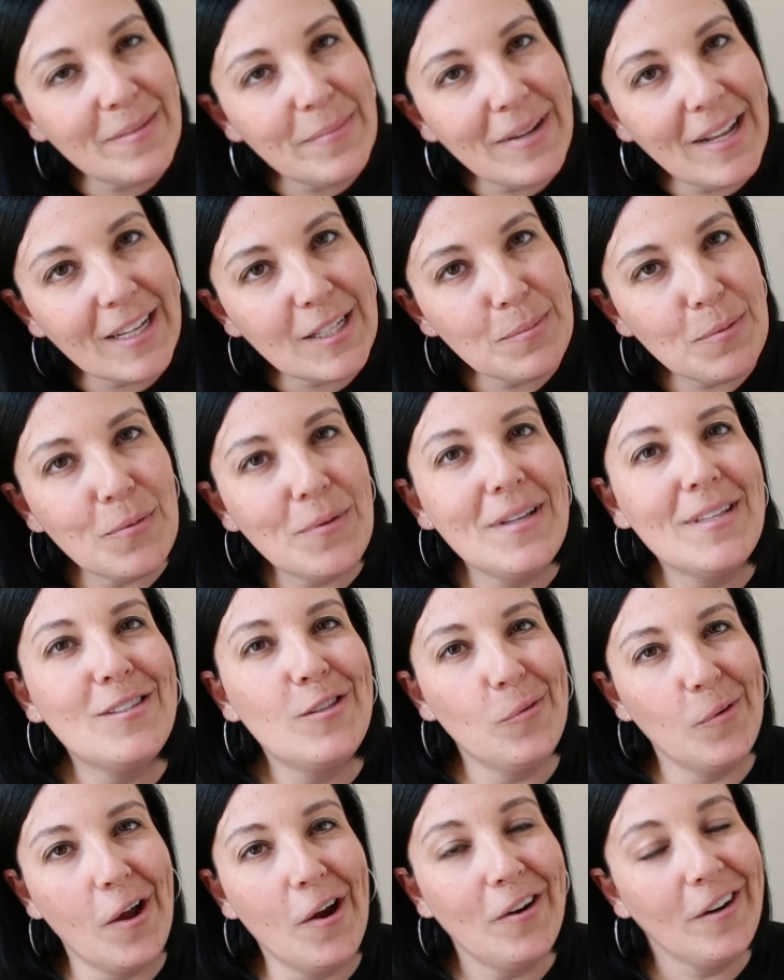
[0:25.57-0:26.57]
them at Expo East,
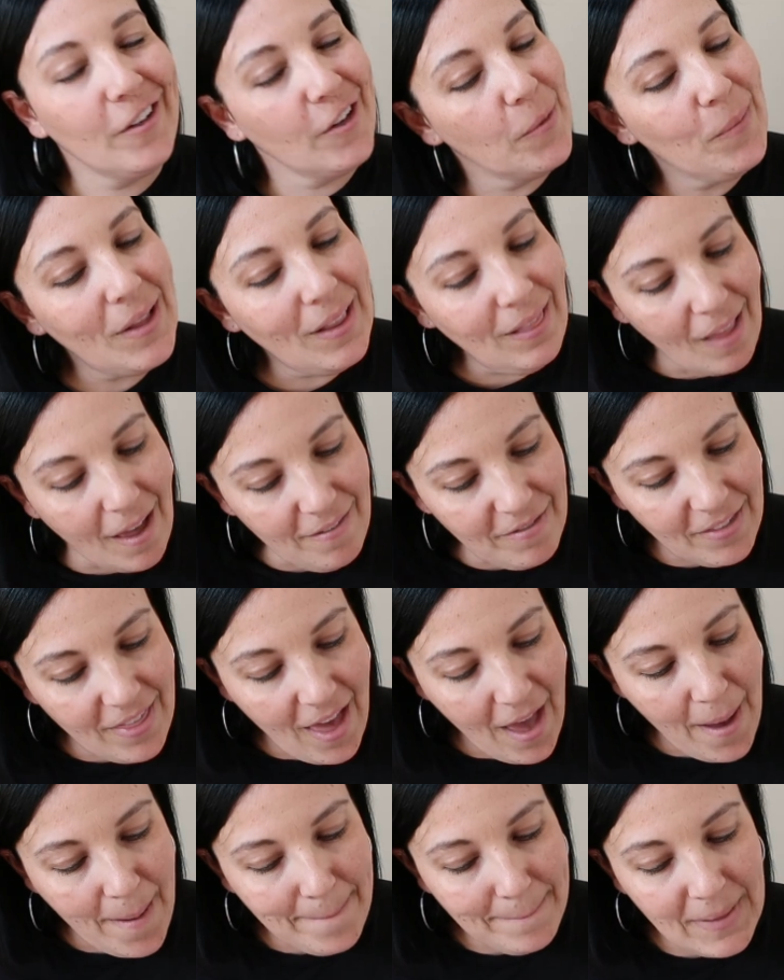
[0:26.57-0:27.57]
so we already know we love
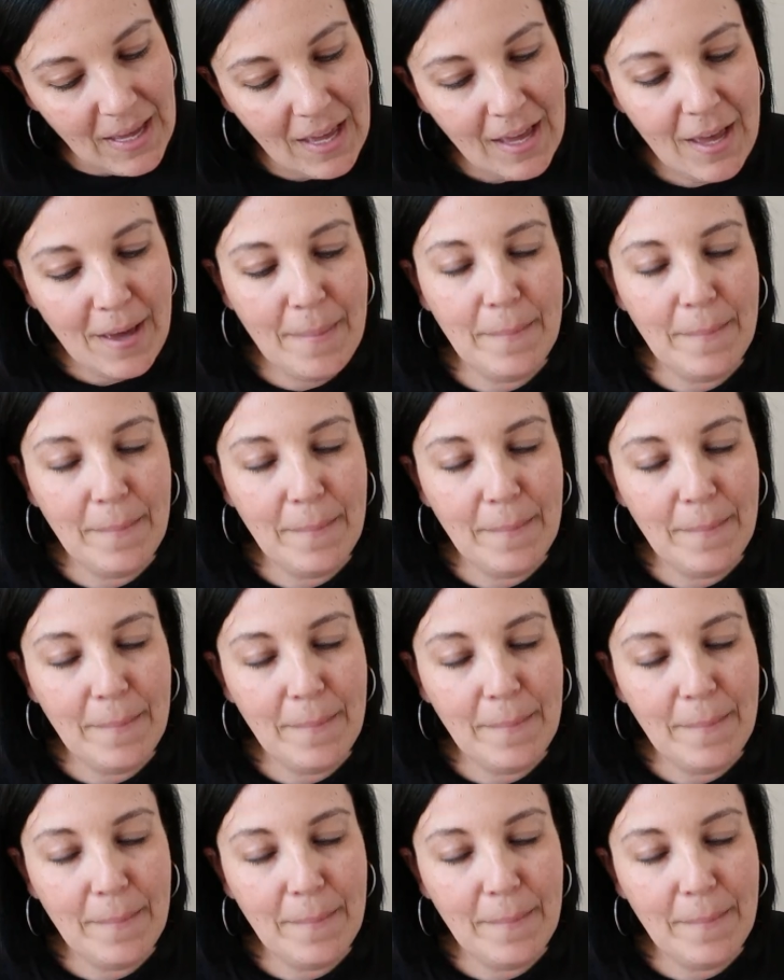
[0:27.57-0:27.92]
them,